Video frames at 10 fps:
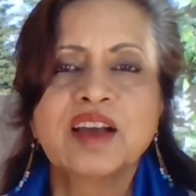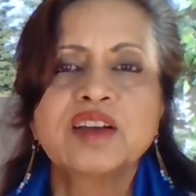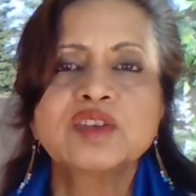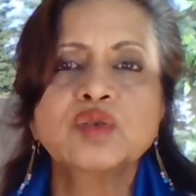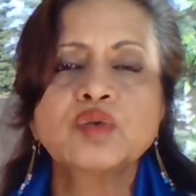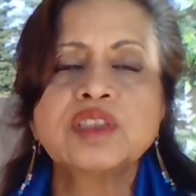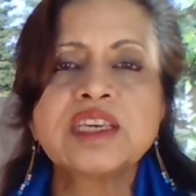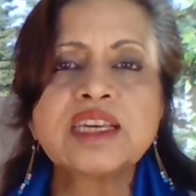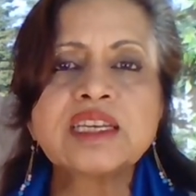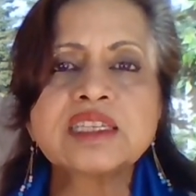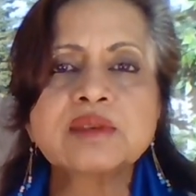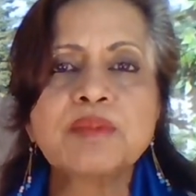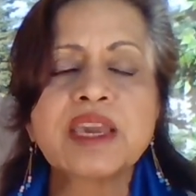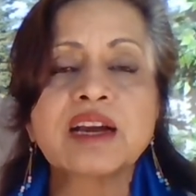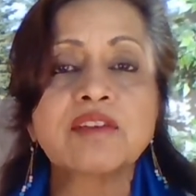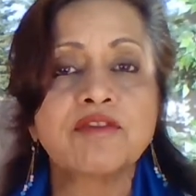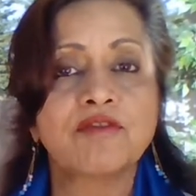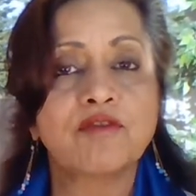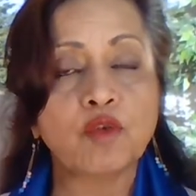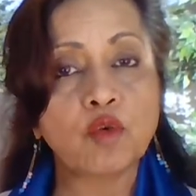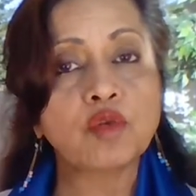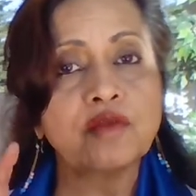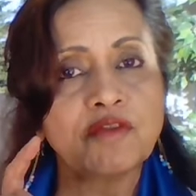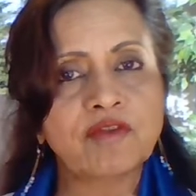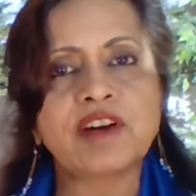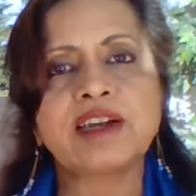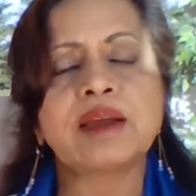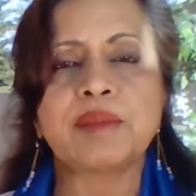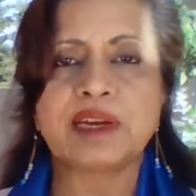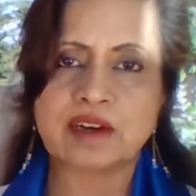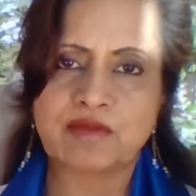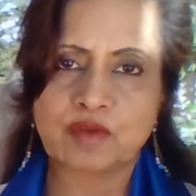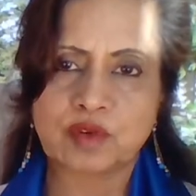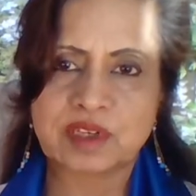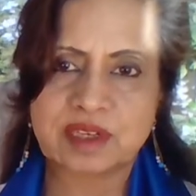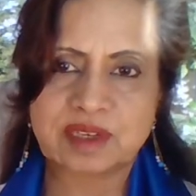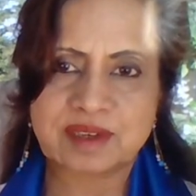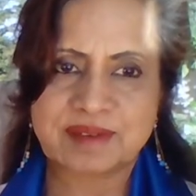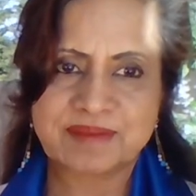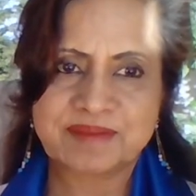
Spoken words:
So these make up 4 fundamental forces.